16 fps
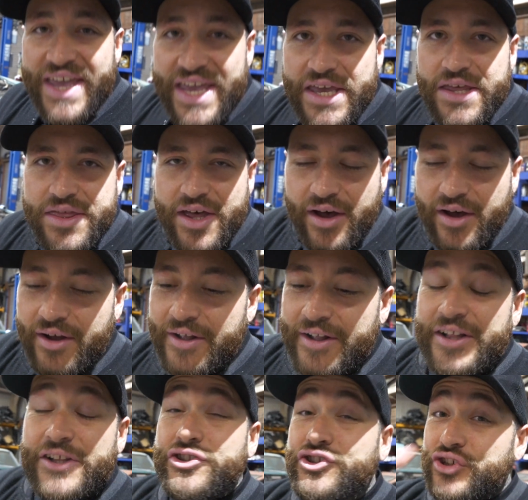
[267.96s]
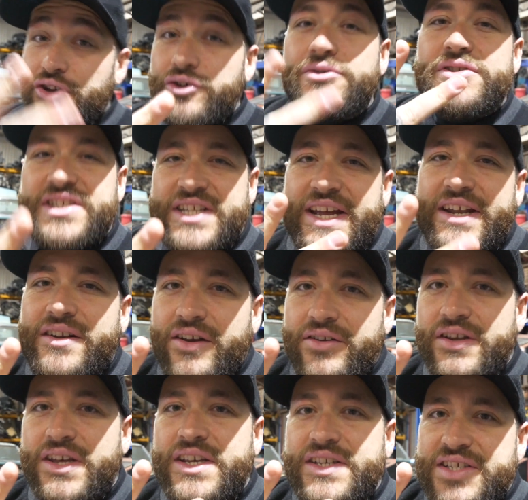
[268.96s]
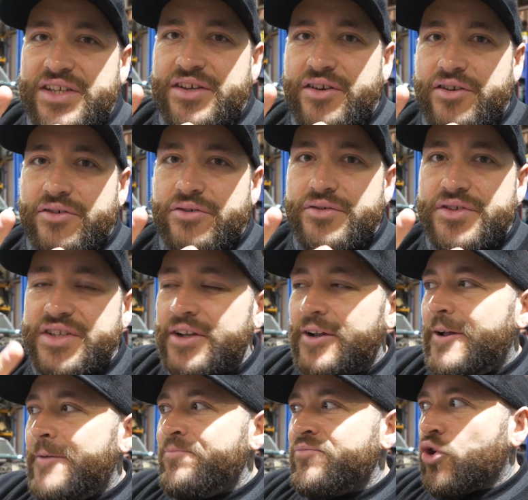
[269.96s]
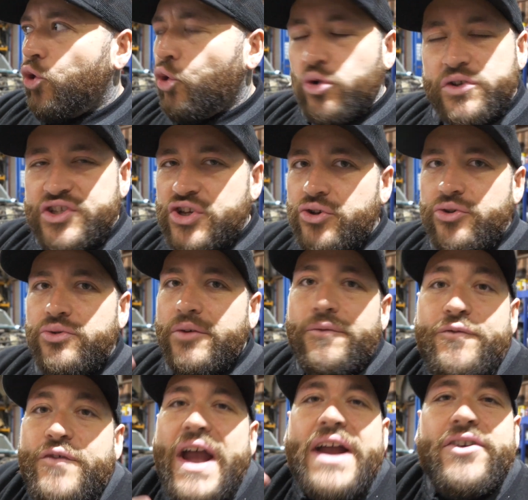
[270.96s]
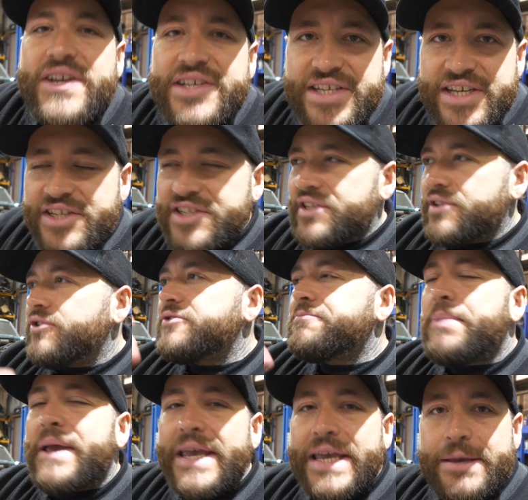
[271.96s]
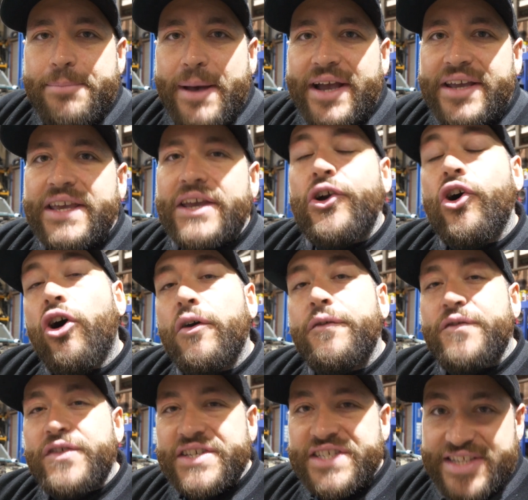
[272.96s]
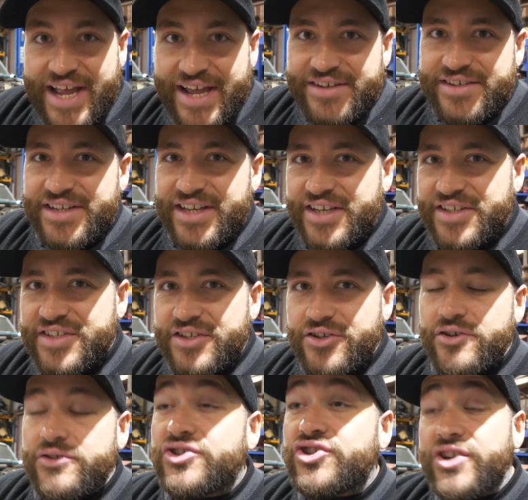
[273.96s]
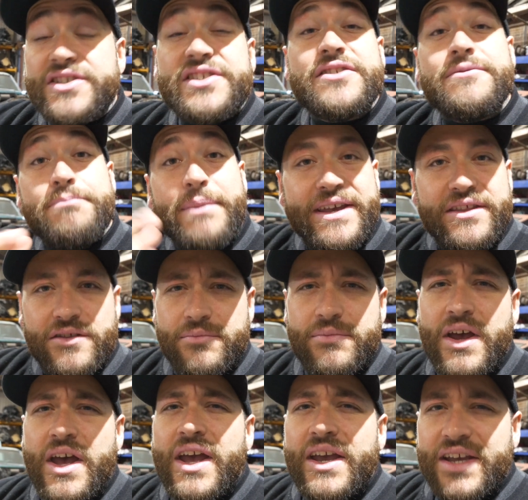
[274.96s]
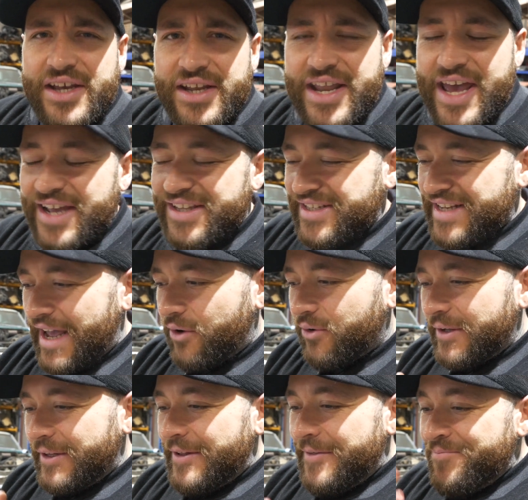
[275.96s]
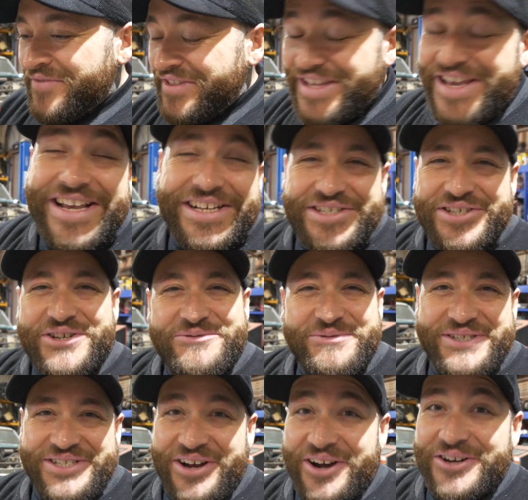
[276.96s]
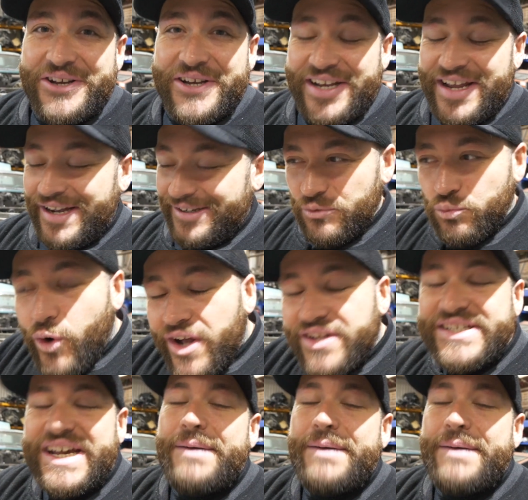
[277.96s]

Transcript: either two standalone ECUs or two various ECUs piggybacking off the standard ECUs just to make them connect. Now, the ECUs we started looking at worked out